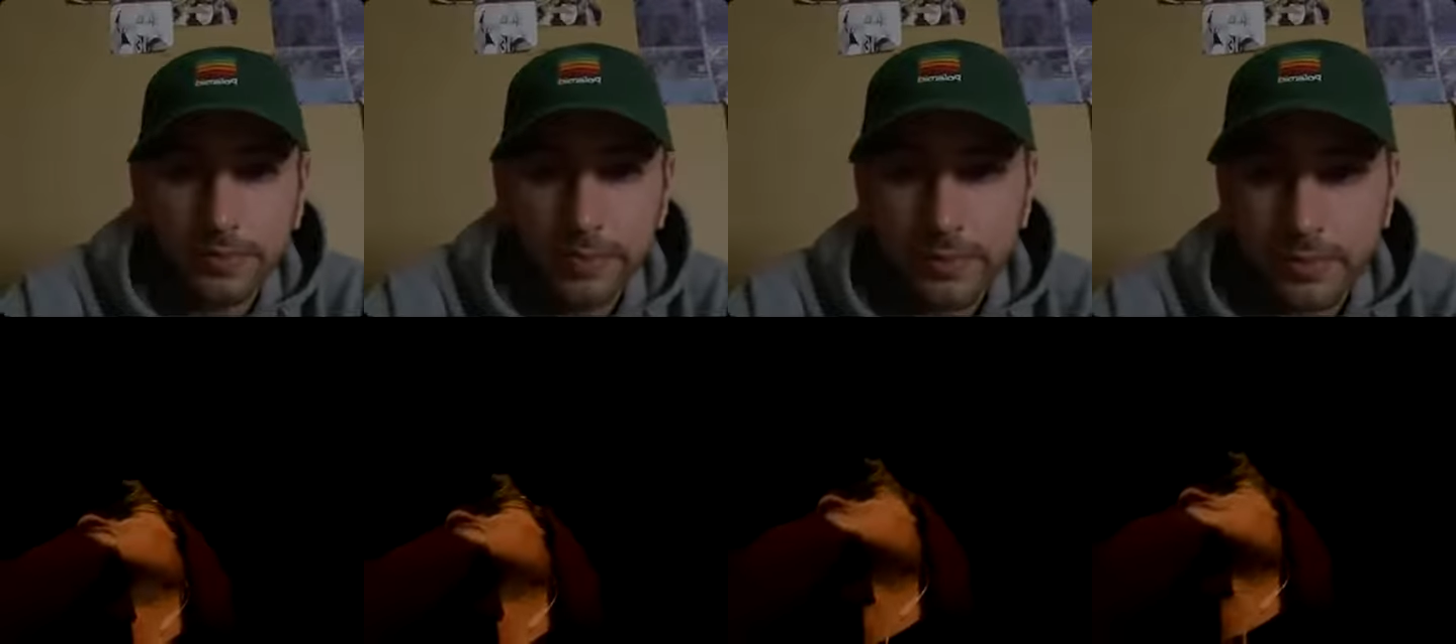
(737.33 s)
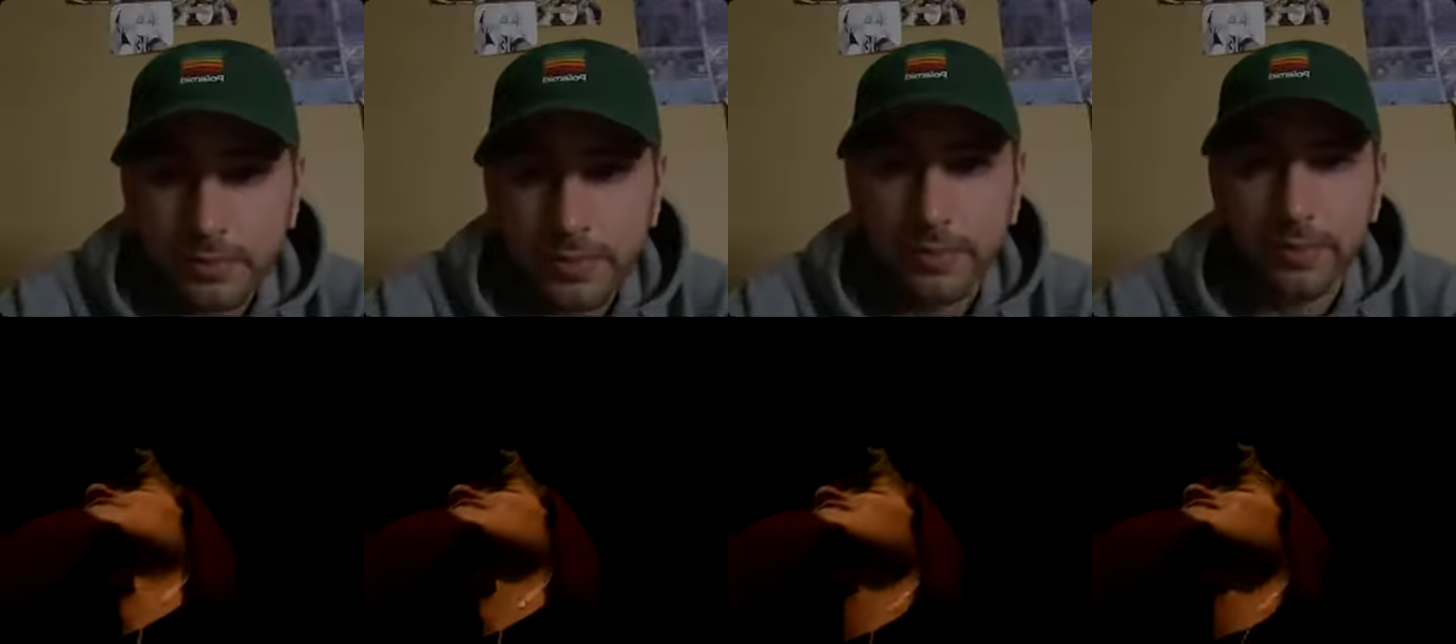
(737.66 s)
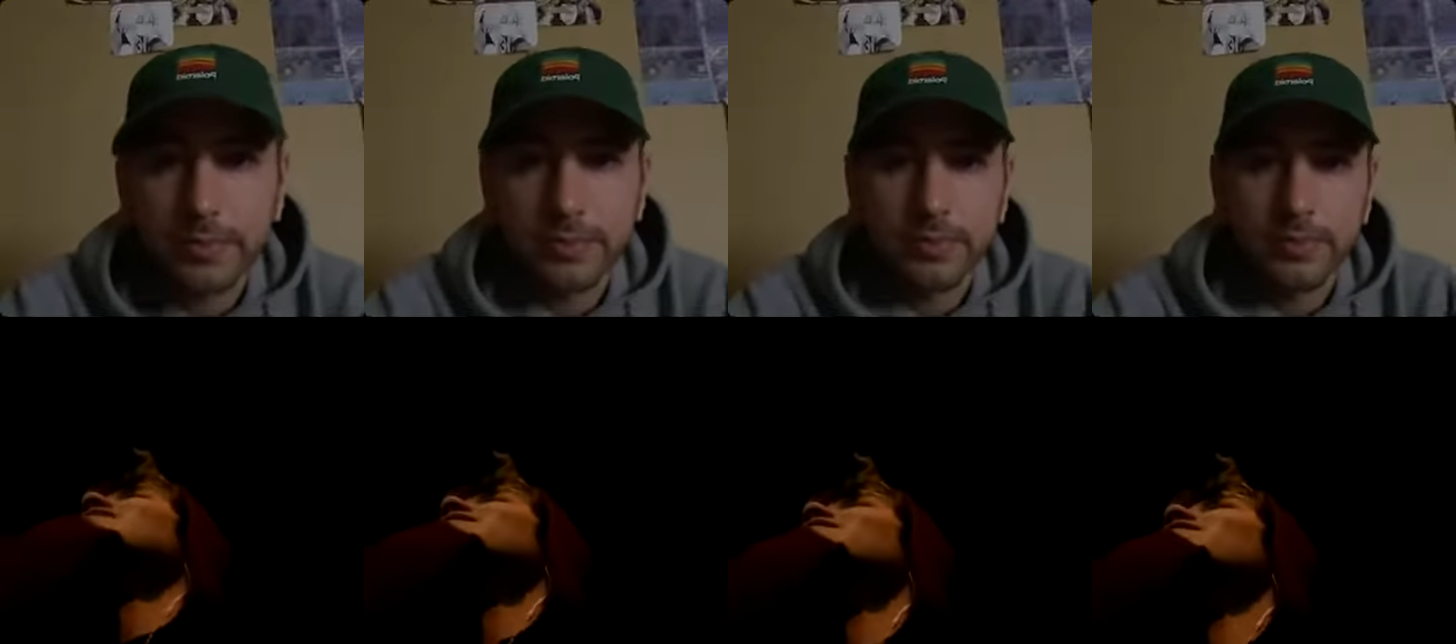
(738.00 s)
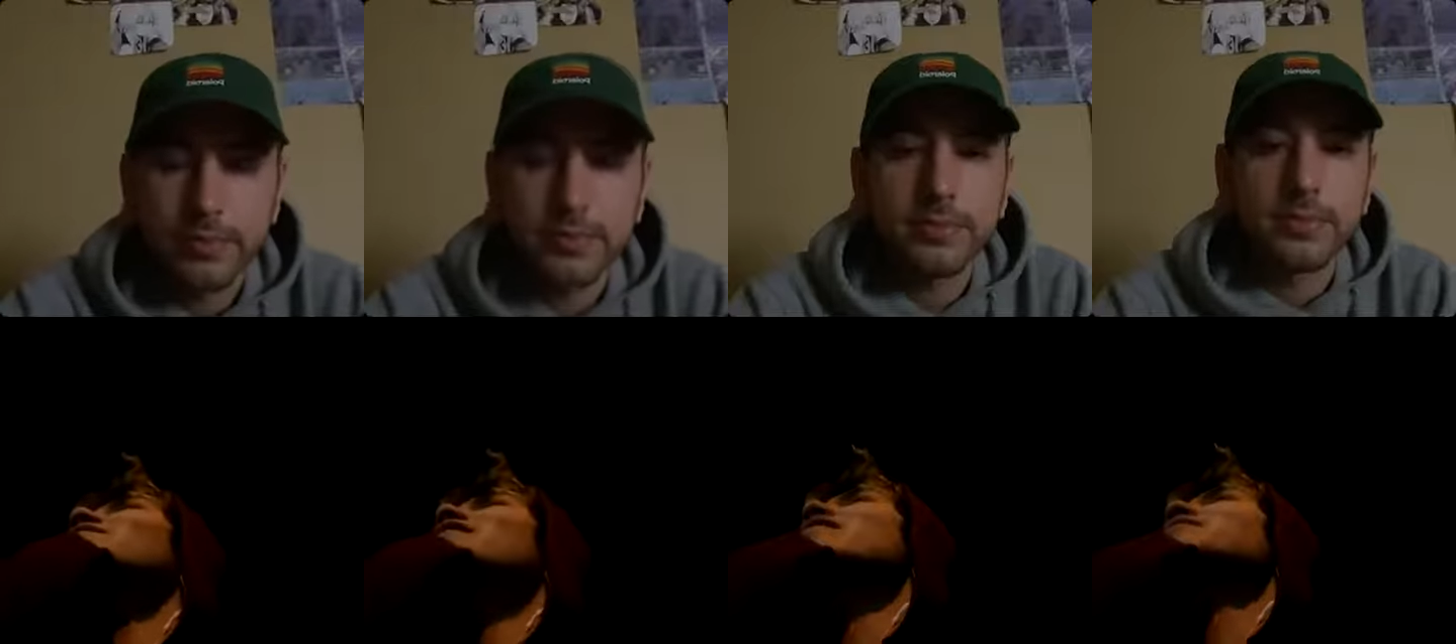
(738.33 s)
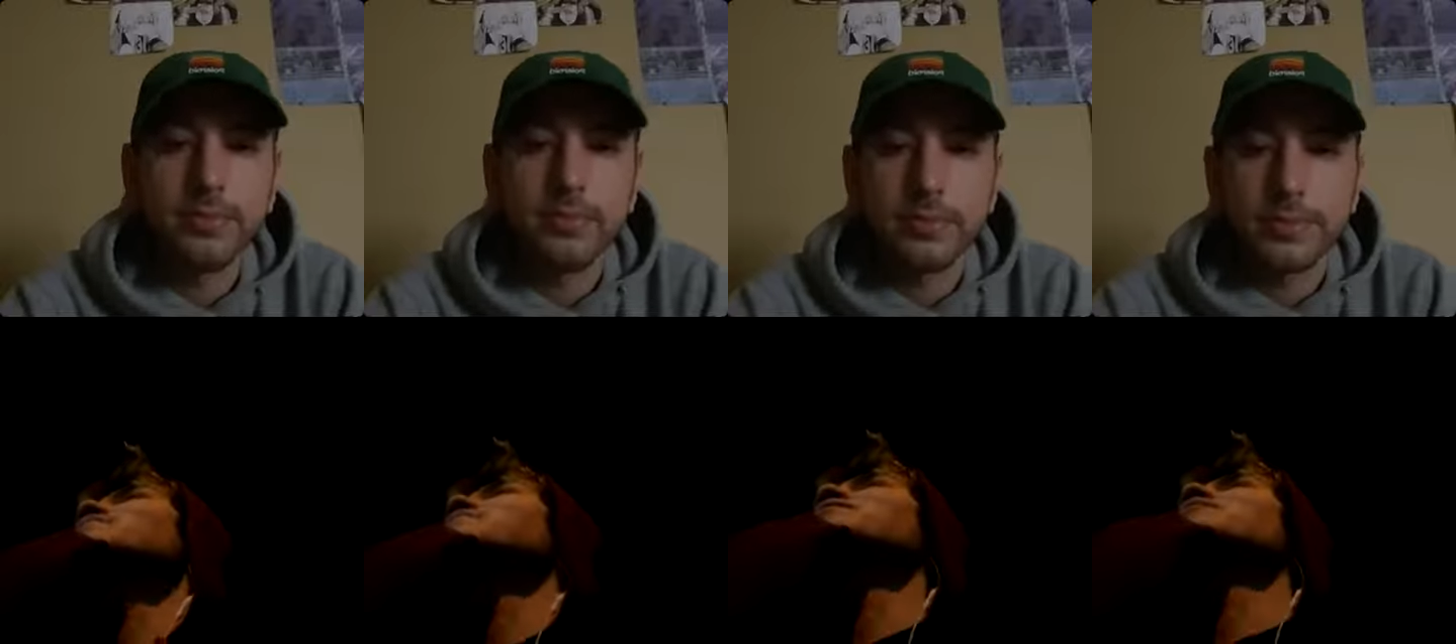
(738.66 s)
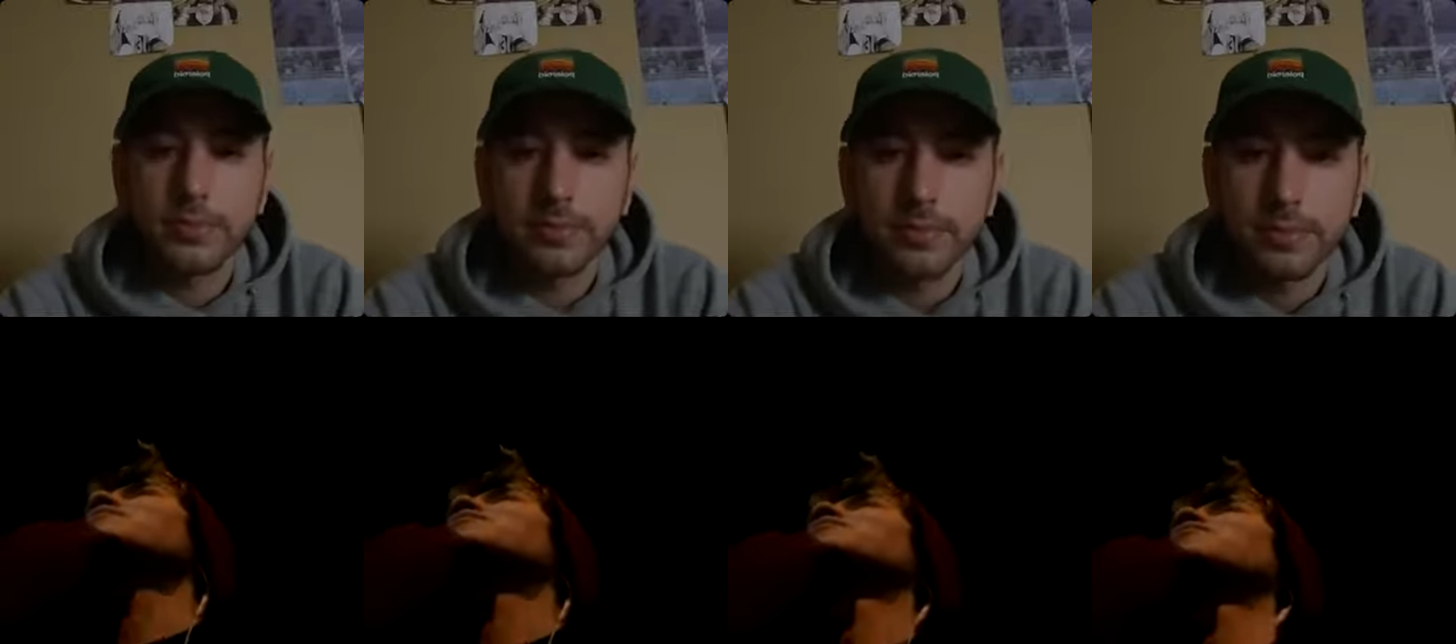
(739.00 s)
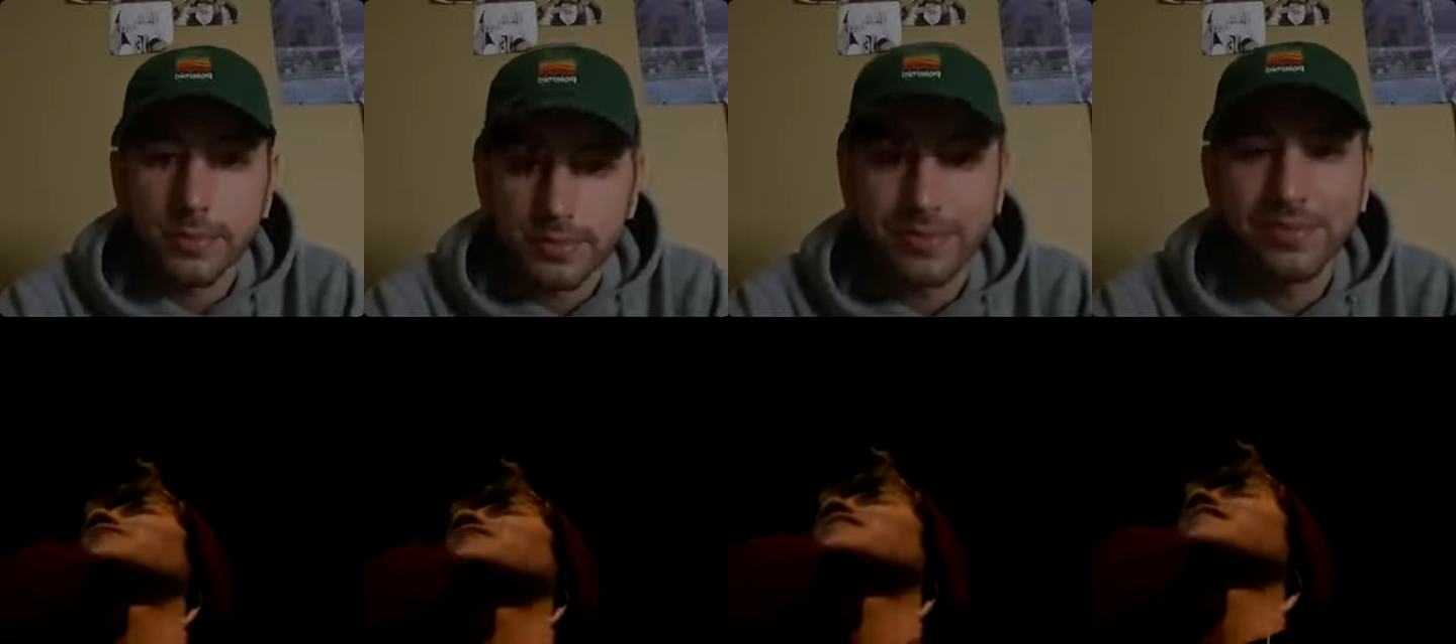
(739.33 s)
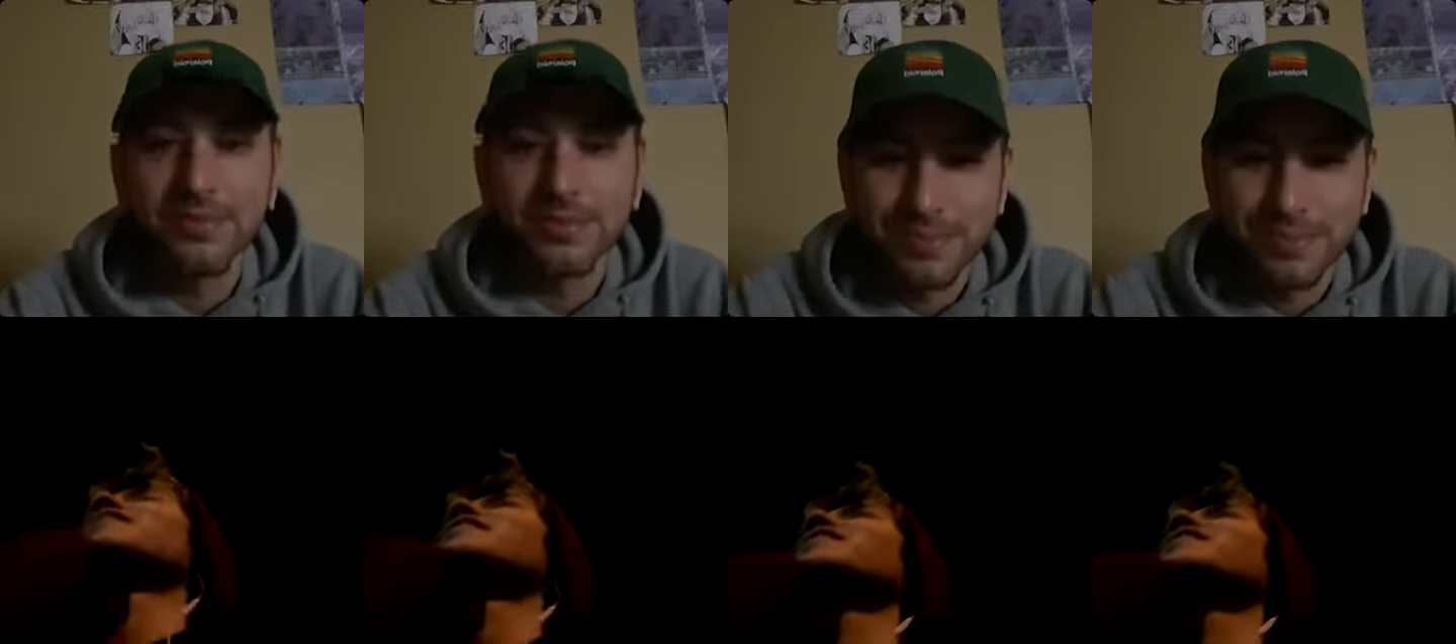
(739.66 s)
fuck hella people bro like